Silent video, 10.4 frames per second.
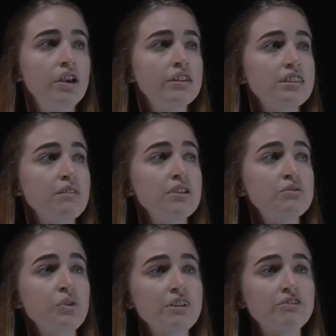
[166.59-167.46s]
So that
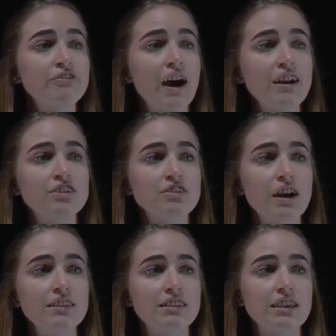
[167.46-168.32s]
means we can
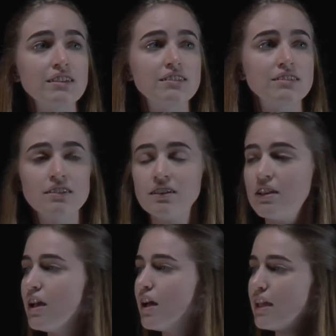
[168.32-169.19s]
factorise this
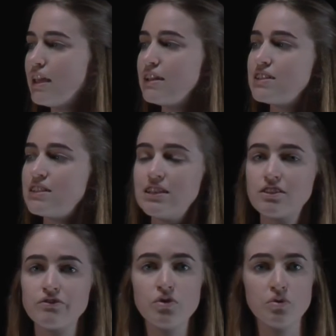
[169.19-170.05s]
into
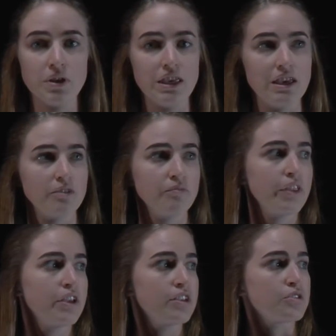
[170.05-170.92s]
this form here.
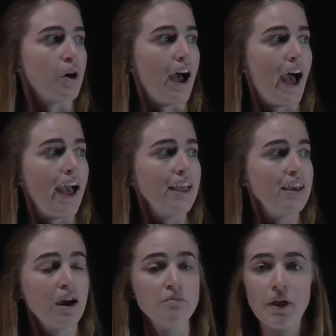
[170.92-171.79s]
So our a
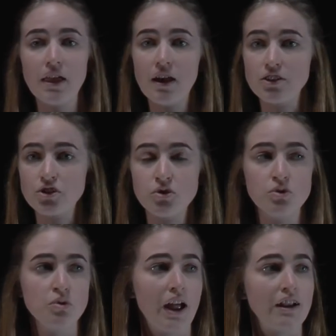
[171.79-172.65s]
and our b are
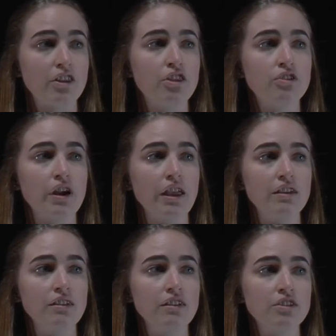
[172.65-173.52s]
2 and
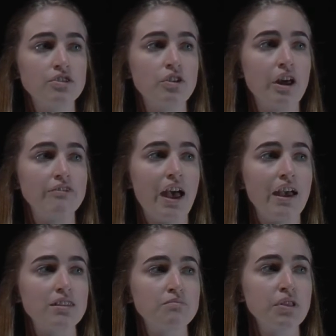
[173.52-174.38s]
3. So we'd have
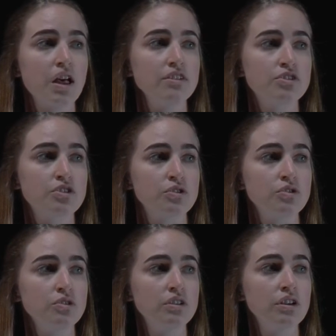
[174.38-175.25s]
x plus
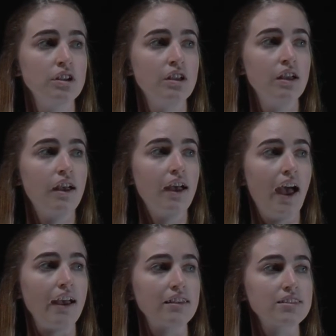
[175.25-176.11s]
2,
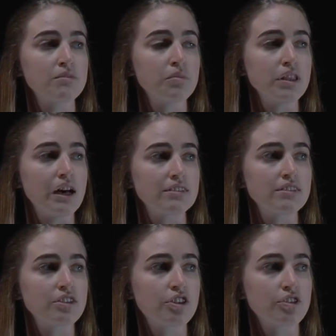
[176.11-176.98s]
x
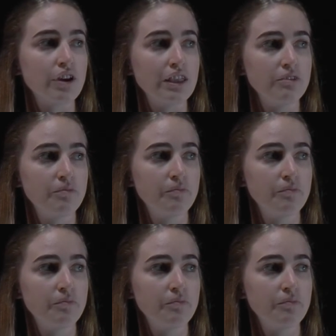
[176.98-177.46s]
plus 3.